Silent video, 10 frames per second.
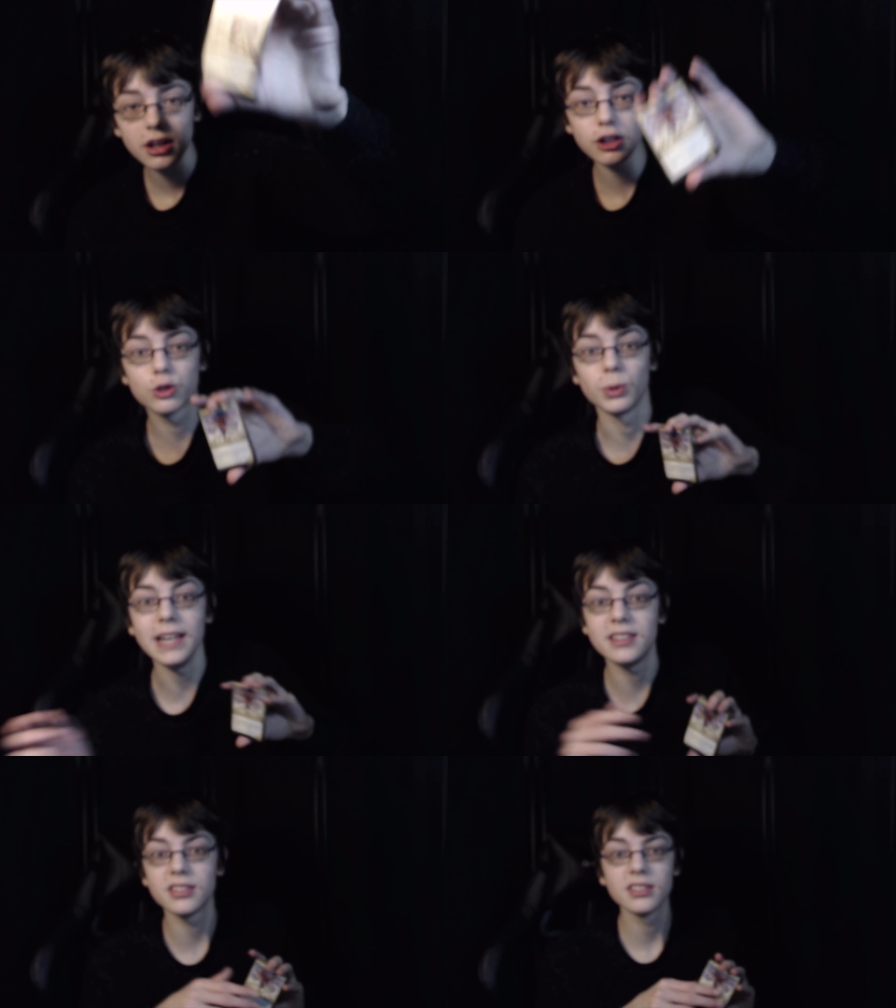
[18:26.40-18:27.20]

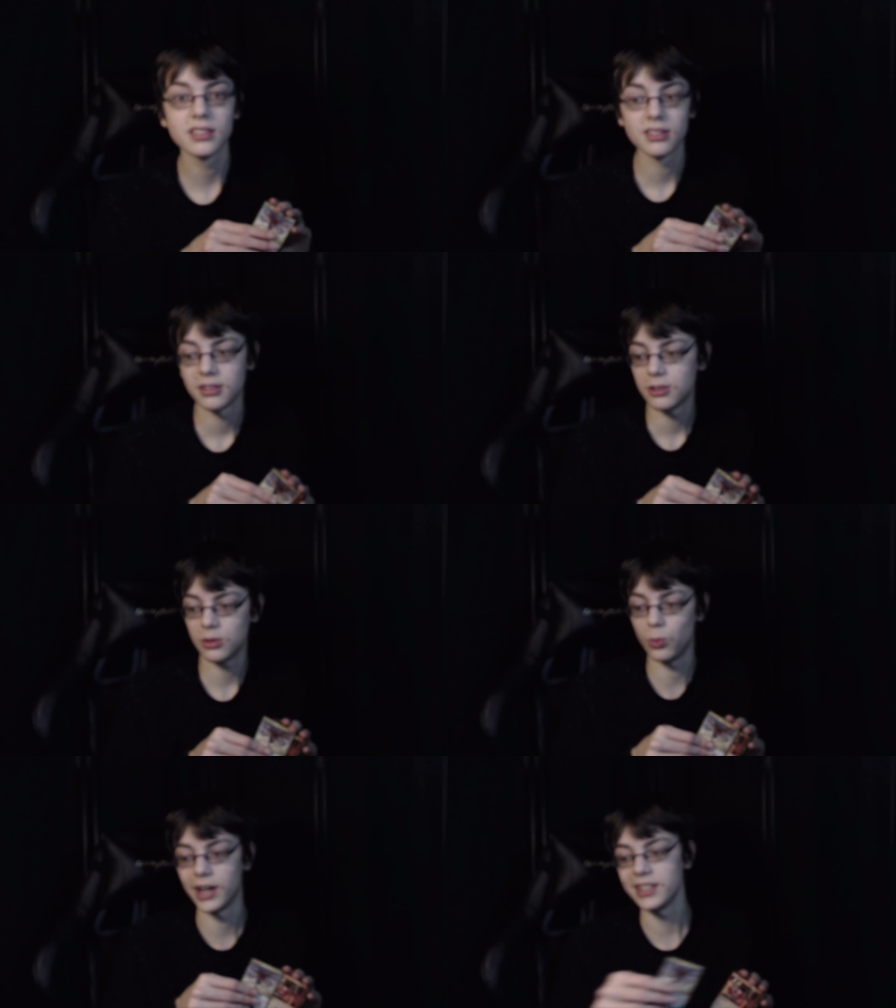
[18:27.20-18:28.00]
Great.
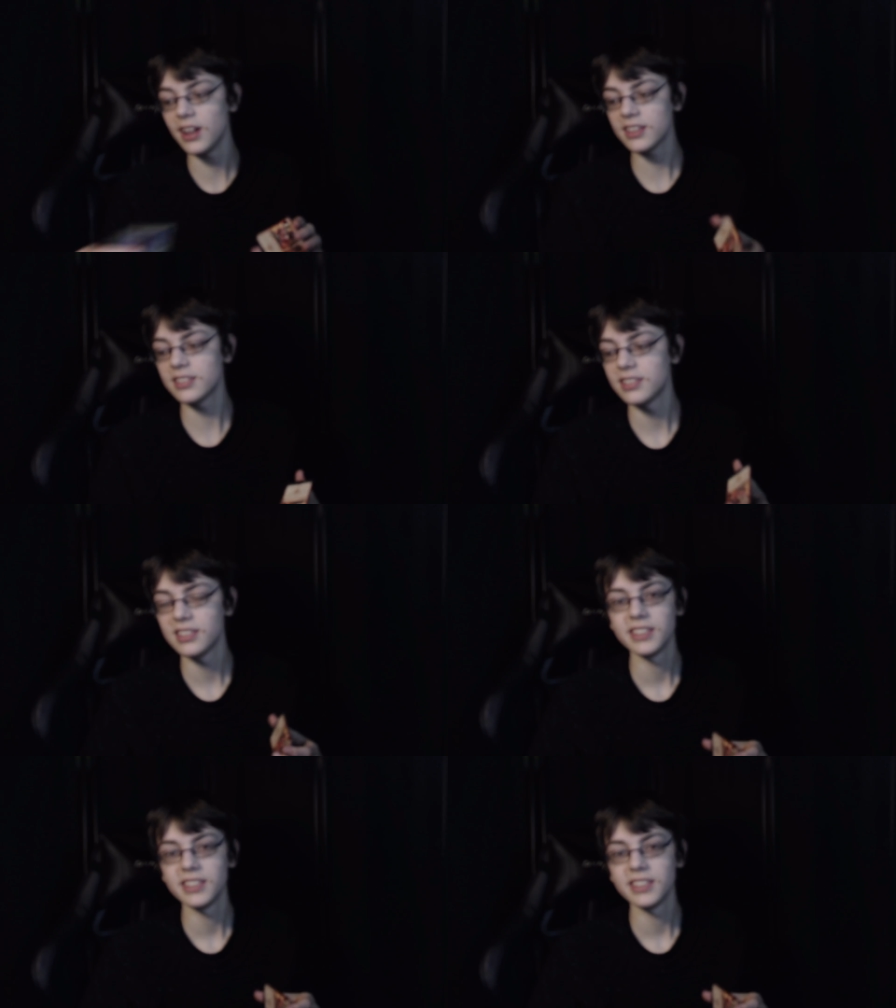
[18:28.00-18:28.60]
Why not?